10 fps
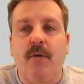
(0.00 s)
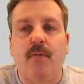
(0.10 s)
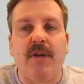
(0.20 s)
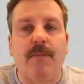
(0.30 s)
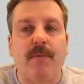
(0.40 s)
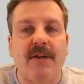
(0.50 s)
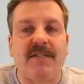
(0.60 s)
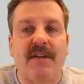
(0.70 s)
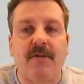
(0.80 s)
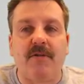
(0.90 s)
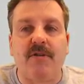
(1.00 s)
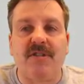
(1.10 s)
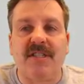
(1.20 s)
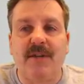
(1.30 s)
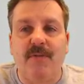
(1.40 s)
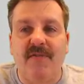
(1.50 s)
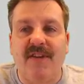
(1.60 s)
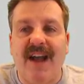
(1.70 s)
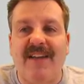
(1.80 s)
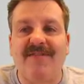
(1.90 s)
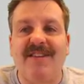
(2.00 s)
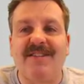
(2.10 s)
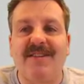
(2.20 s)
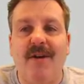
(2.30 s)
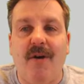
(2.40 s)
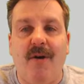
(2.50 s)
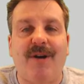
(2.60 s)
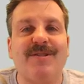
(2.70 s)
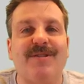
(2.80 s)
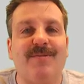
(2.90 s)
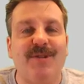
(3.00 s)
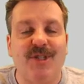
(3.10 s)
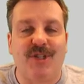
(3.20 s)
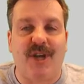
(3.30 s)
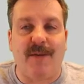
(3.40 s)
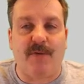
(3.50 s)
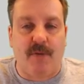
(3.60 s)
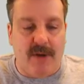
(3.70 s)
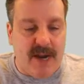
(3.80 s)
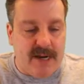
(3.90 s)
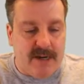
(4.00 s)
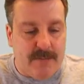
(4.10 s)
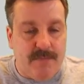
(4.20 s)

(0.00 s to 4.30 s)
When you press enter, you'll see we've got this awesome shape created.